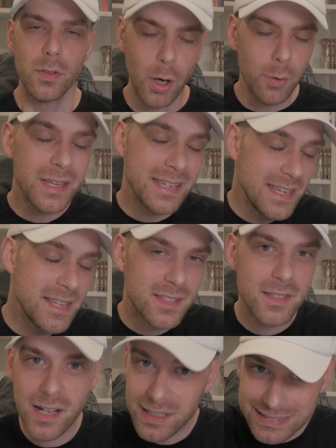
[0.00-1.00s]
Though the East
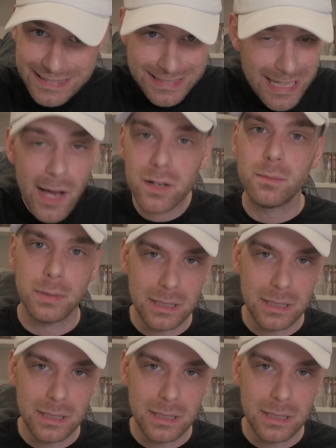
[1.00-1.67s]
is undoubtedly